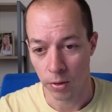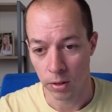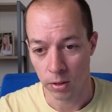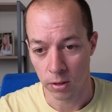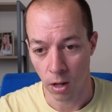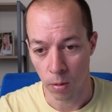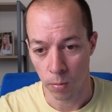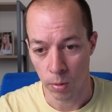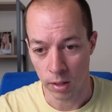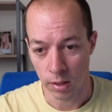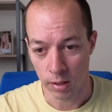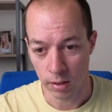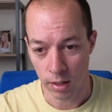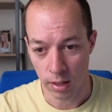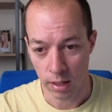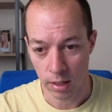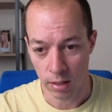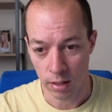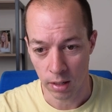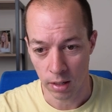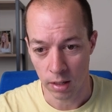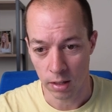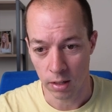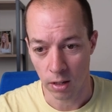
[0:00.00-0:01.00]
So it'd be
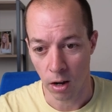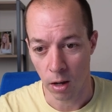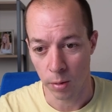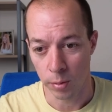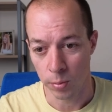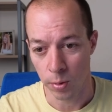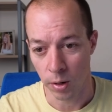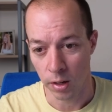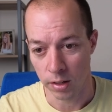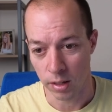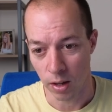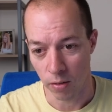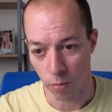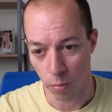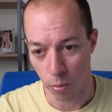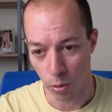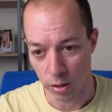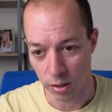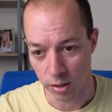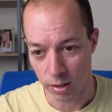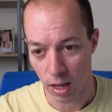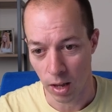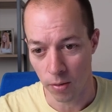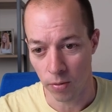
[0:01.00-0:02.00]
60 times by
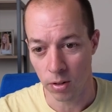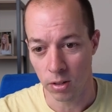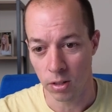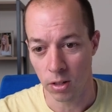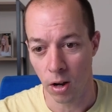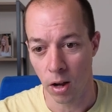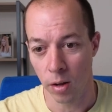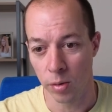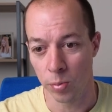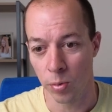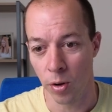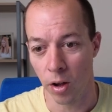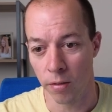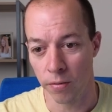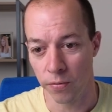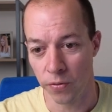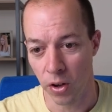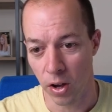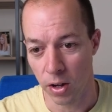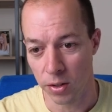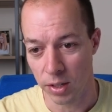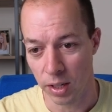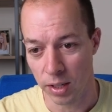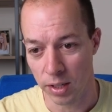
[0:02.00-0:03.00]
7.7 times by
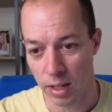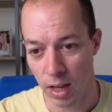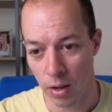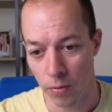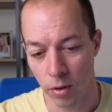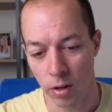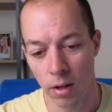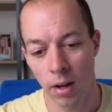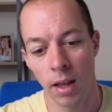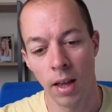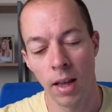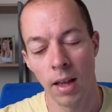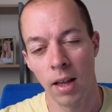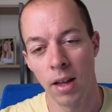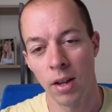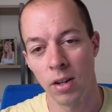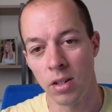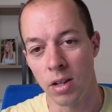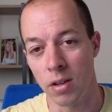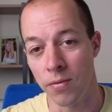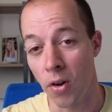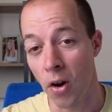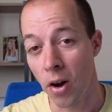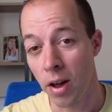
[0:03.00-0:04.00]
37,
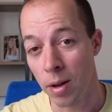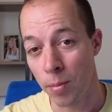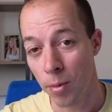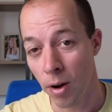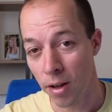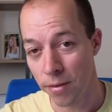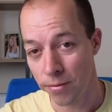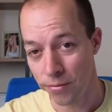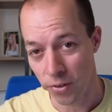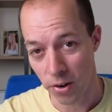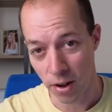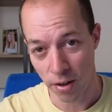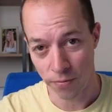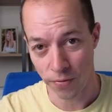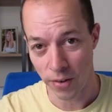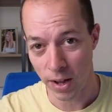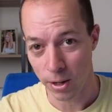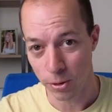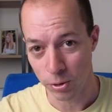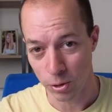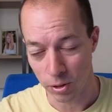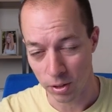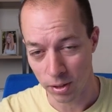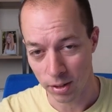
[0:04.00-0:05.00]
divide it by
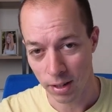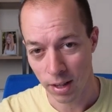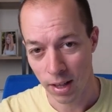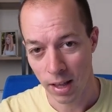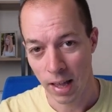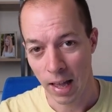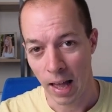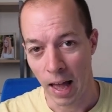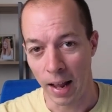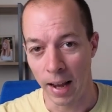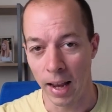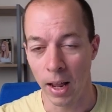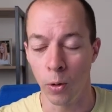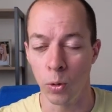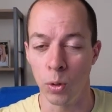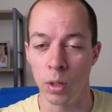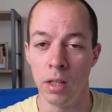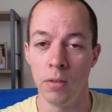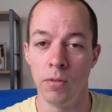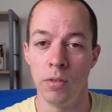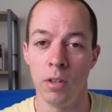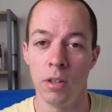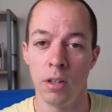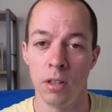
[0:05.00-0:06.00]
5,000, and that'll give you the